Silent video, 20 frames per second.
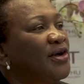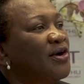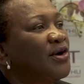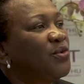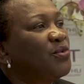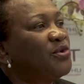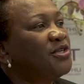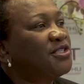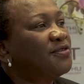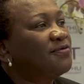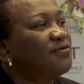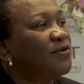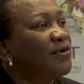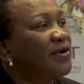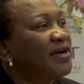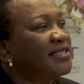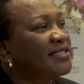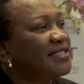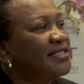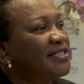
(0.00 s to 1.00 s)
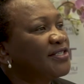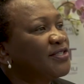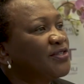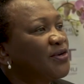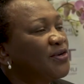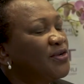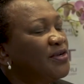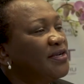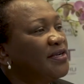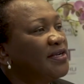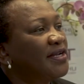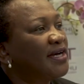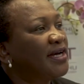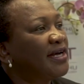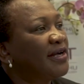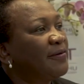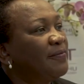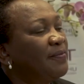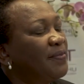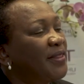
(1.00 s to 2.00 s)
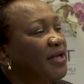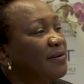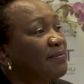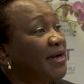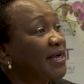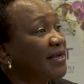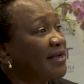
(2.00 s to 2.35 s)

which focuses on, among